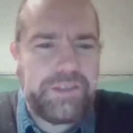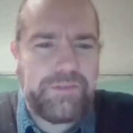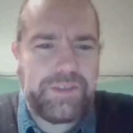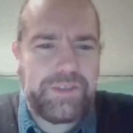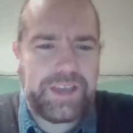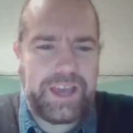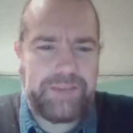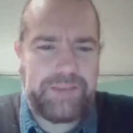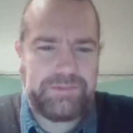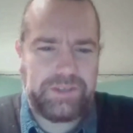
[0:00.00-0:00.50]
of
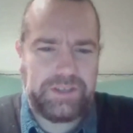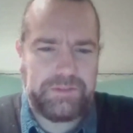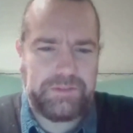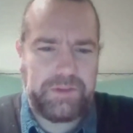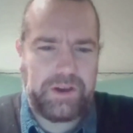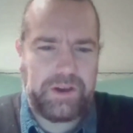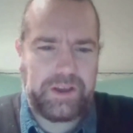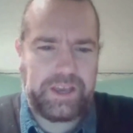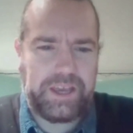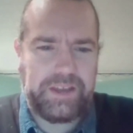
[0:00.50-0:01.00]
the games on the
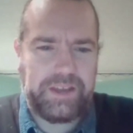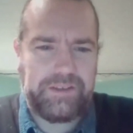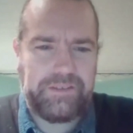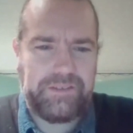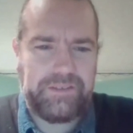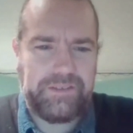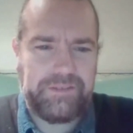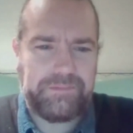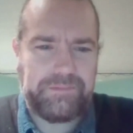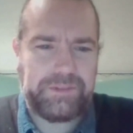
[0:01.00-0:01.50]
market,
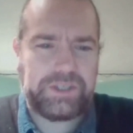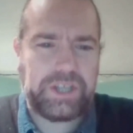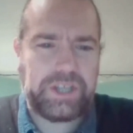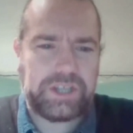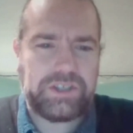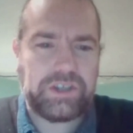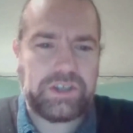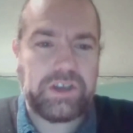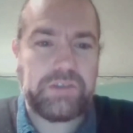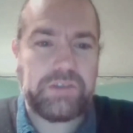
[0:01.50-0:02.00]
but
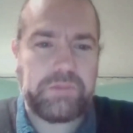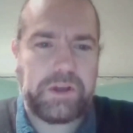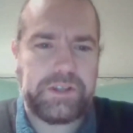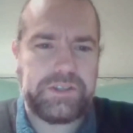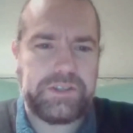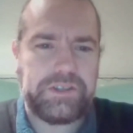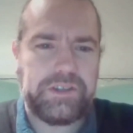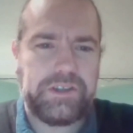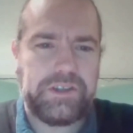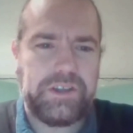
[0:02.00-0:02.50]
just the good
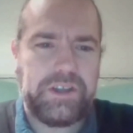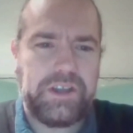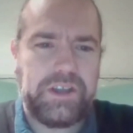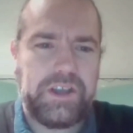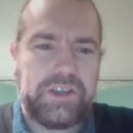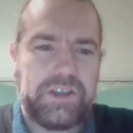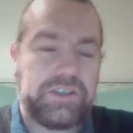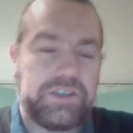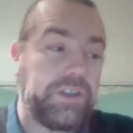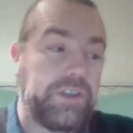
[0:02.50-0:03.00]
ones,
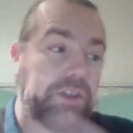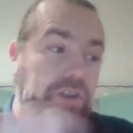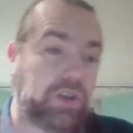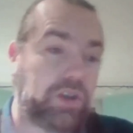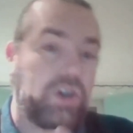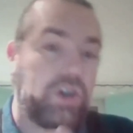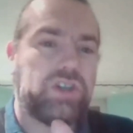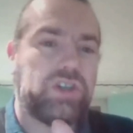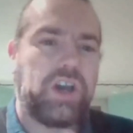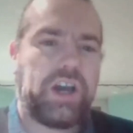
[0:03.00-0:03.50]
so then the
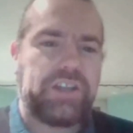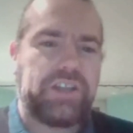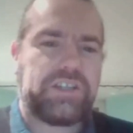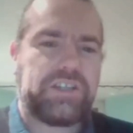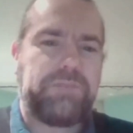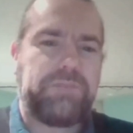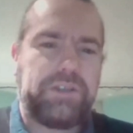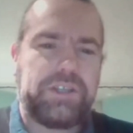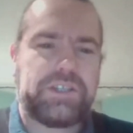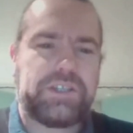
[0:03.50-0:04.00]
good guys
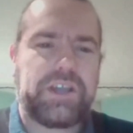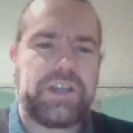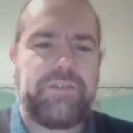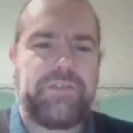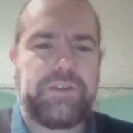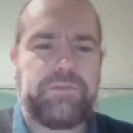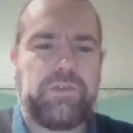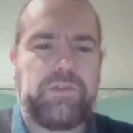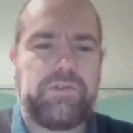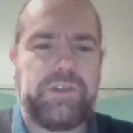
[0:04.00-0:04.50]
can be
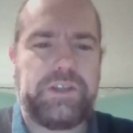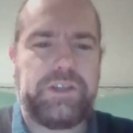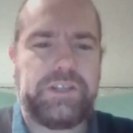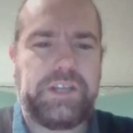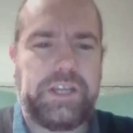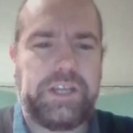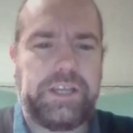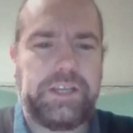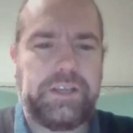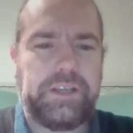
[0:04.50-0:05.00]
discovered more
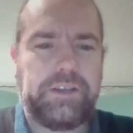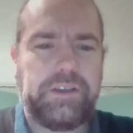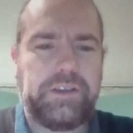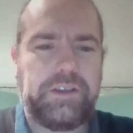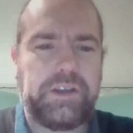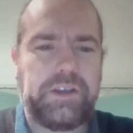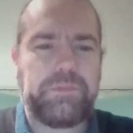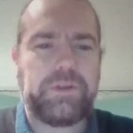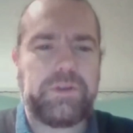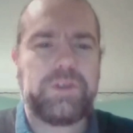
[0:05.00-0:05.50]
easily.
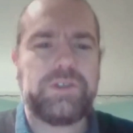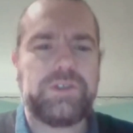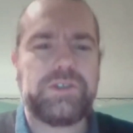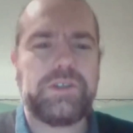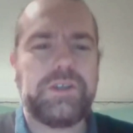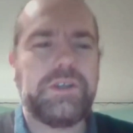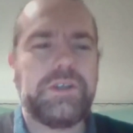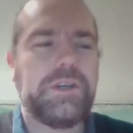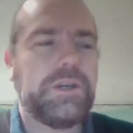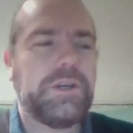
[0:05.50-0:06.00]
You know,
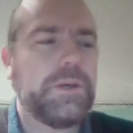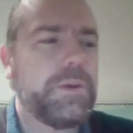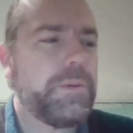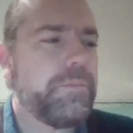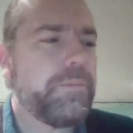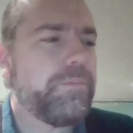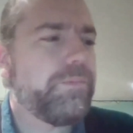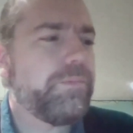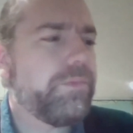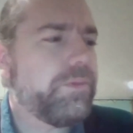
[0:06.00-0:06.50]
because
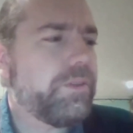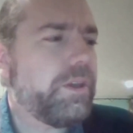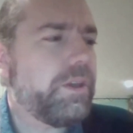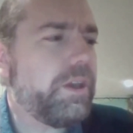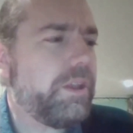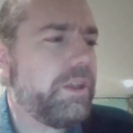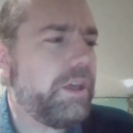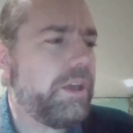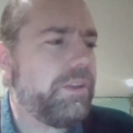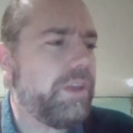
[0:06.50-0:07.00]

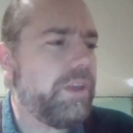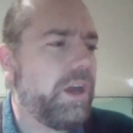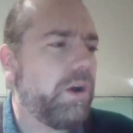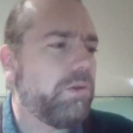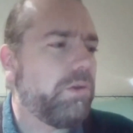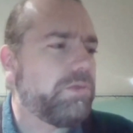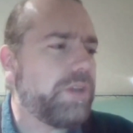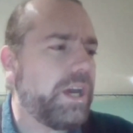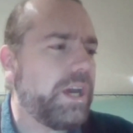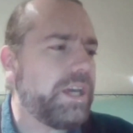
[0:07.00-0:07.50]
in the
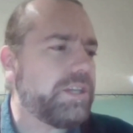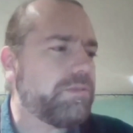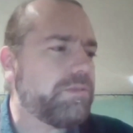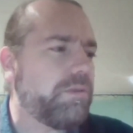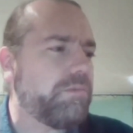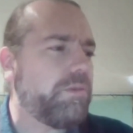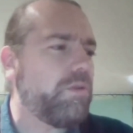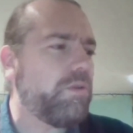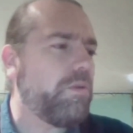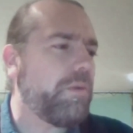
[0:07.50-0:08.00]
old days
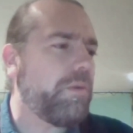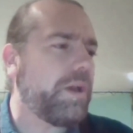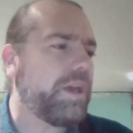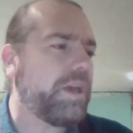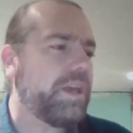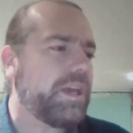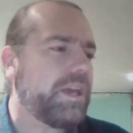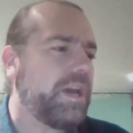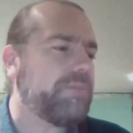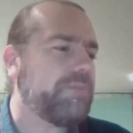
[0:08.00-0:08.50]
when we were
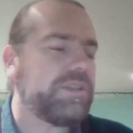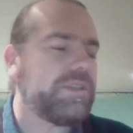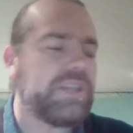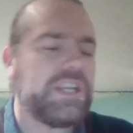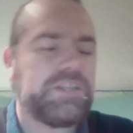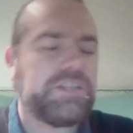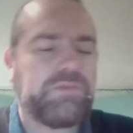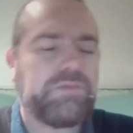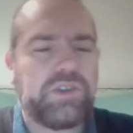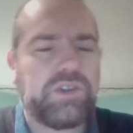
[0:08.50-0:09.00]
making games with
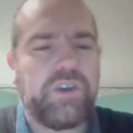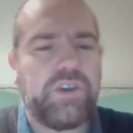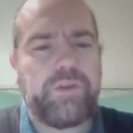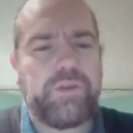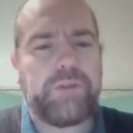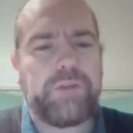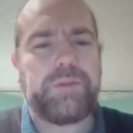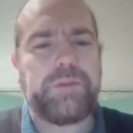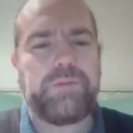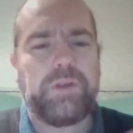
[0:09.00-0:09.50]
Sensible
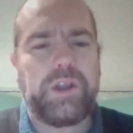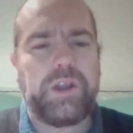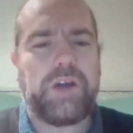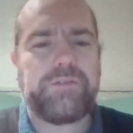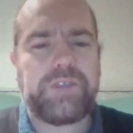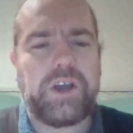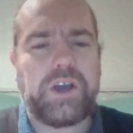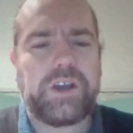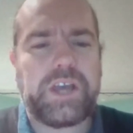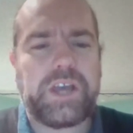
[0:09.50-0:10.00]
Software, people
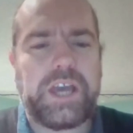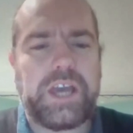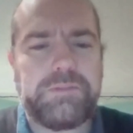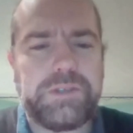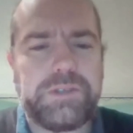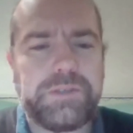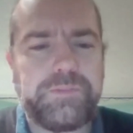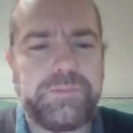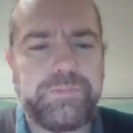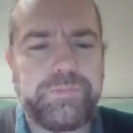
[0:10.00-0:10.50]
loved our
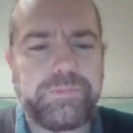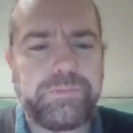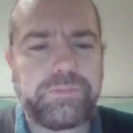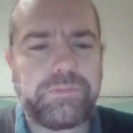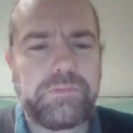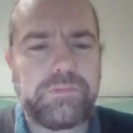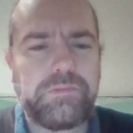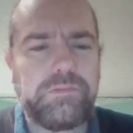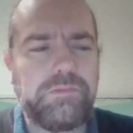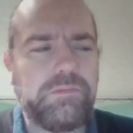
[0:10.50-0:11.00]
games.
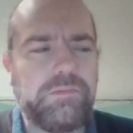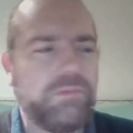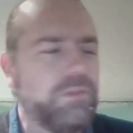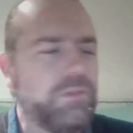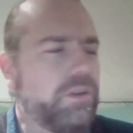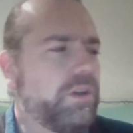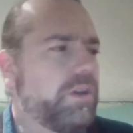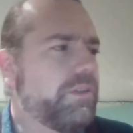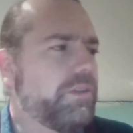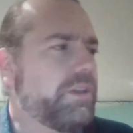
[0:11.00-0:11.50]

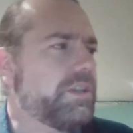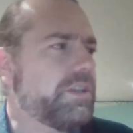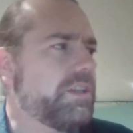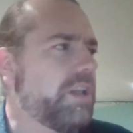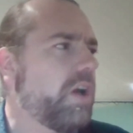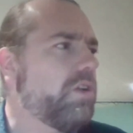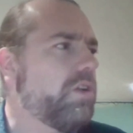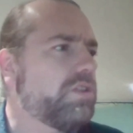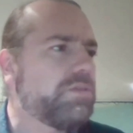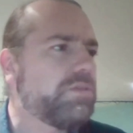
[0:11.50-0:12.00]
There's
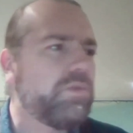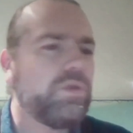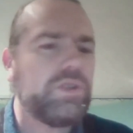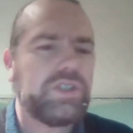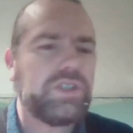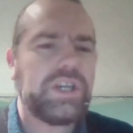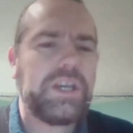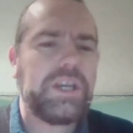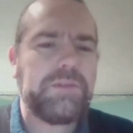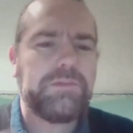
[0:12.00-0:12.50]
loads
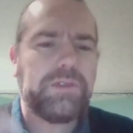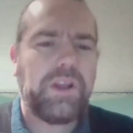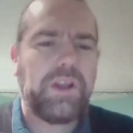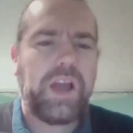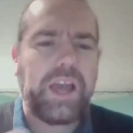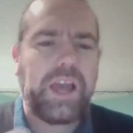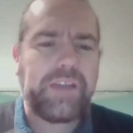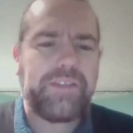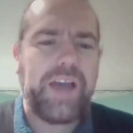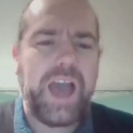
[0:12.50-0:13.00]
more teams
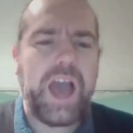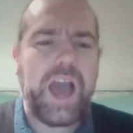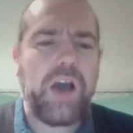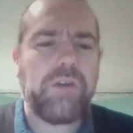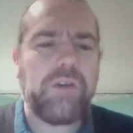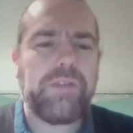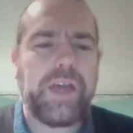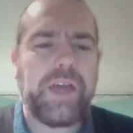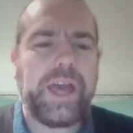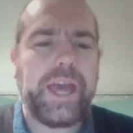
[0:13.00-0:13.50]
like that
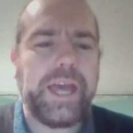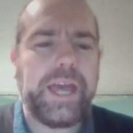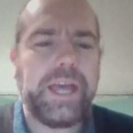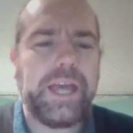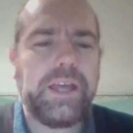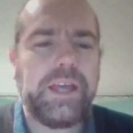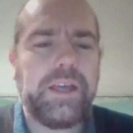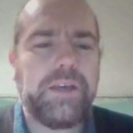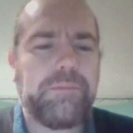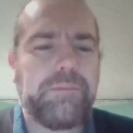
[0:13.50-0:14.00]
out there,
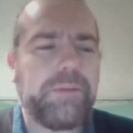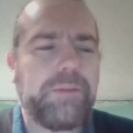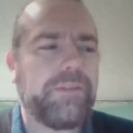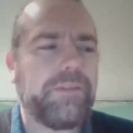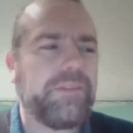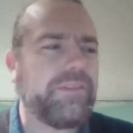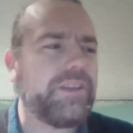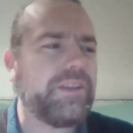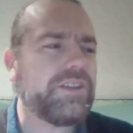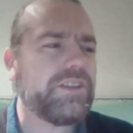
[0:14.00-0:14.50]

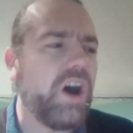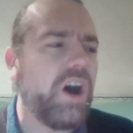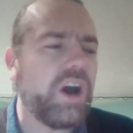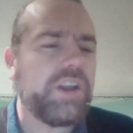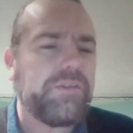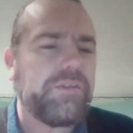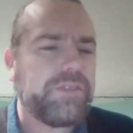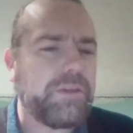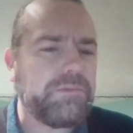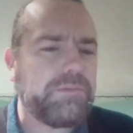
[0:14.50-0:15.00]
but it's
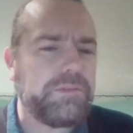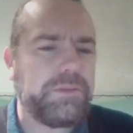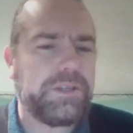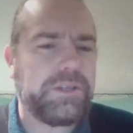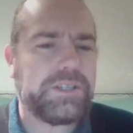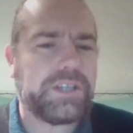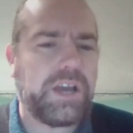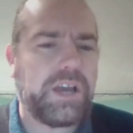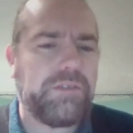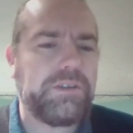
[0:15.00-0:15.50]
harder for them to be
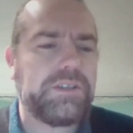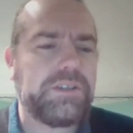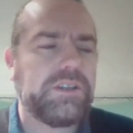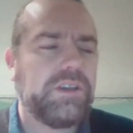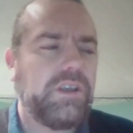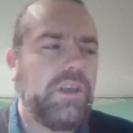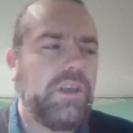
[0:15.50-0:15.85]
discovered.